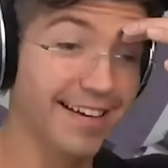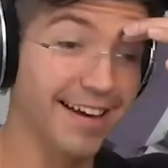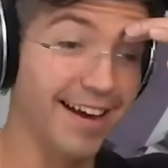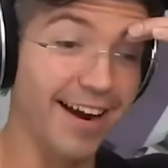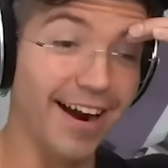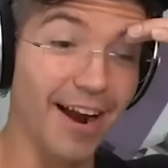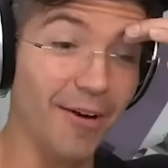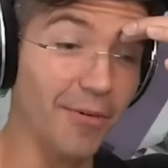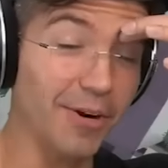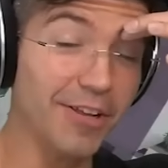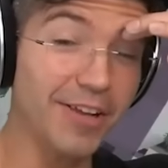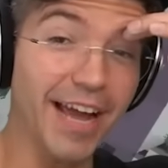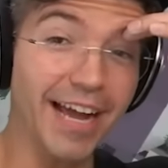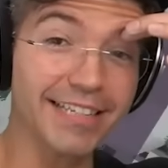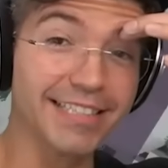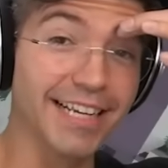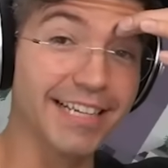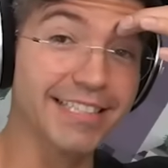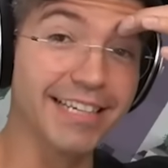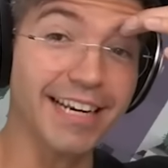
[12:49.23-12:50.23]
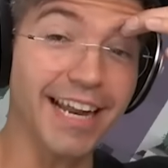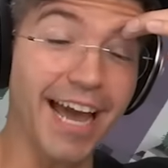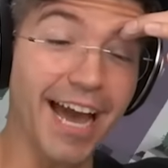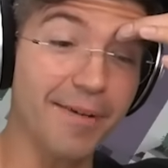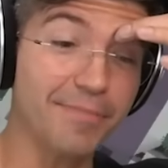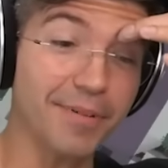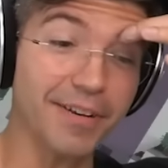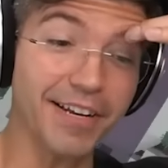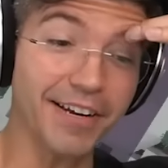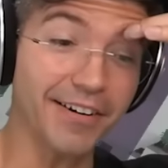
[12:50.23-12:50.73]
All right, what do you guys think is gonna
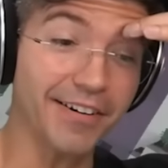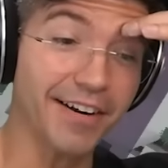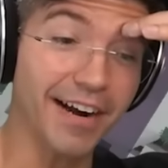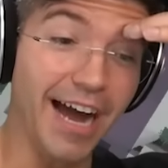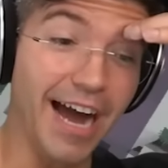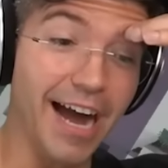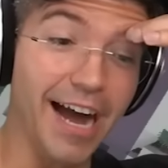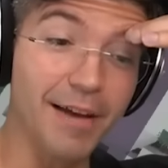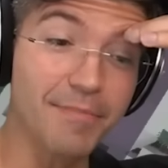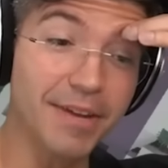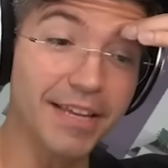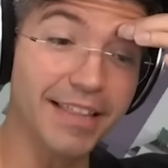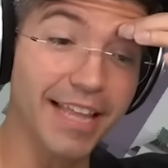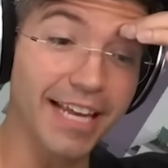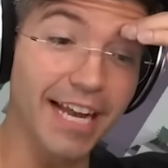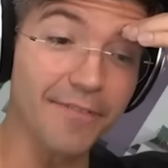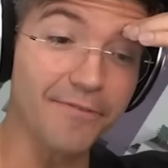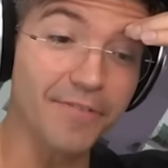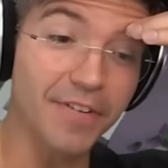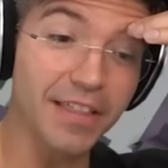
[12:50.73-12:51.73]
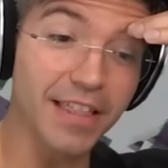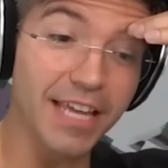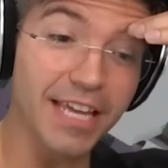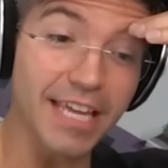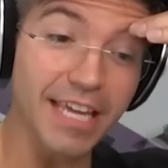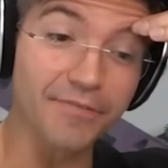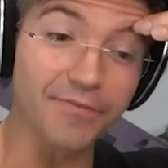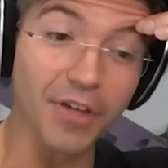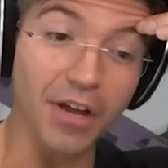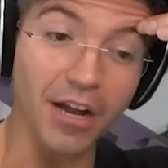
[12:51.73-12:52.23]
happen here? I mean, like, I feel
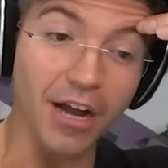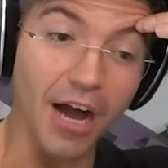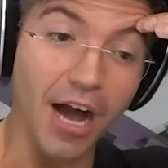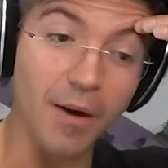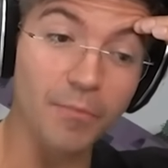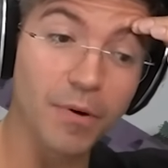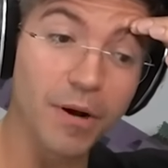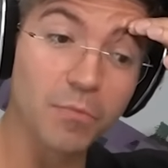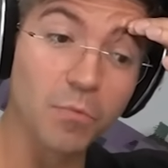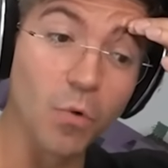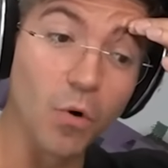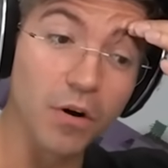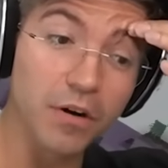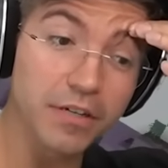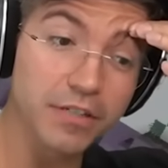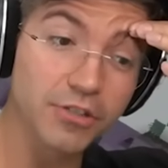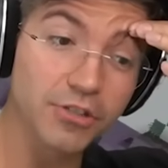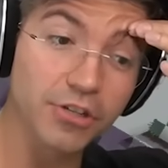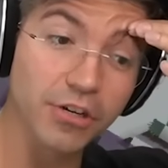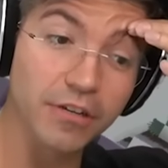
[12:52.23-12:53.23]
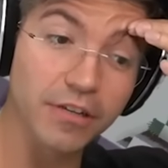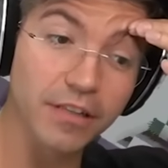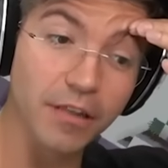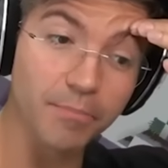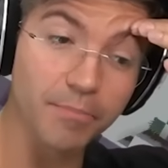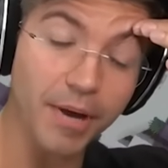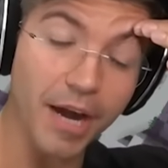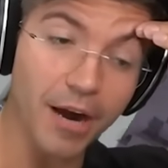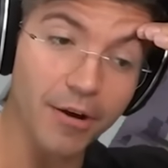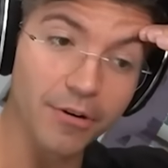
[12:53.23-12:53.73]
like if the cobweb worked, surely
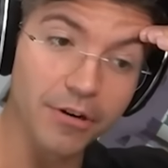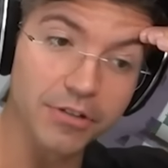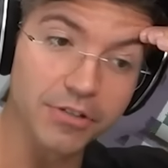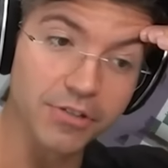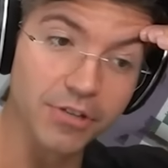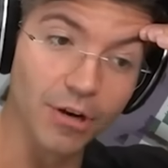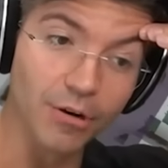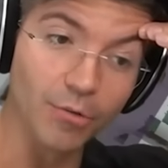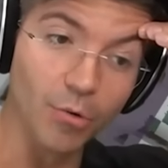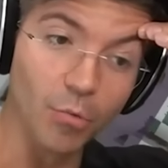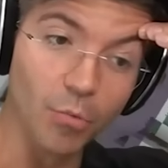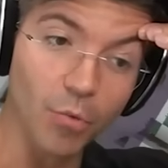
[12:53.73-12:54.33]
the powdered snow will